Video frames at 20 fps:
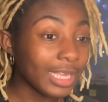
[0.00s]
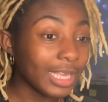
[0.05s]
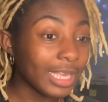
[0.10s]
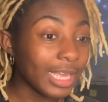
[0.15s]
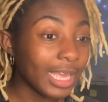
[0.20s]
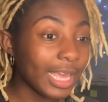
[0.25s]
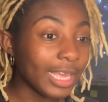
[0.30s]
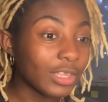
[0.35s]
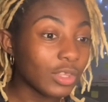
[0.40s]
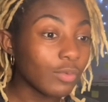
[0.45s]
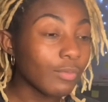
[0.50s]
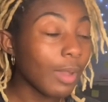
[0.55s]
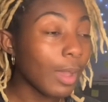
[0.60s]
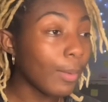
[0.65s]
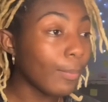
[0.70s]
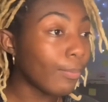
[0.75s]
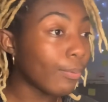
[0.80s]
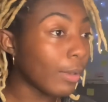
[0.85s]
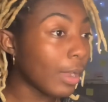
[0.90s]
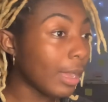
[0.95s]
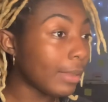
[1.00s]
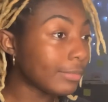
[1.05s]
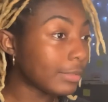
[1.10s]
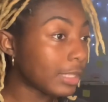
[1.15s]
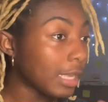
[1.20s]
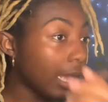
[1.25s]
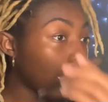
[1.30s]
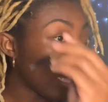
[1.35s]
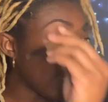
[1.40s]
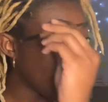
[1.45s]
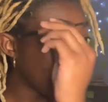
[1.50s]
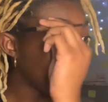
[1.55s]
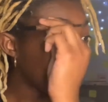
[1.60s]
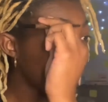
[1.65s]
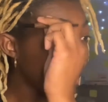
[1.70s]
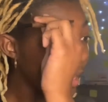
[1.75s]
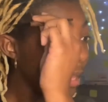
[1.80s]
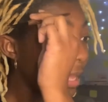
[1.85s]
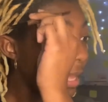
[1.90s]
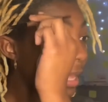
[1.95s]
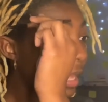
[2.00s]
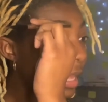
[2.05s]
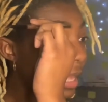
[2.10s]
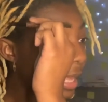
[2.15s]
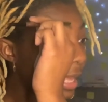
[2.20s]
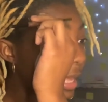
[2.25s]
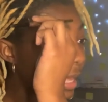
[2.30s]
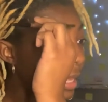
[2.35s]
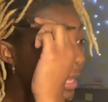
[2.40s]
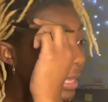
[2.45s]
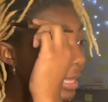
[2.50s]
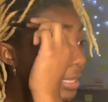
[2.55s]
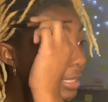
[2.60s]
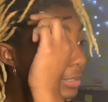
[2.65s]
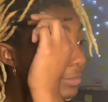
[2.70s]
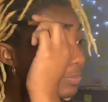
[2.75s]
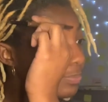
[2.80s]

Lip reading: It's around prom time, and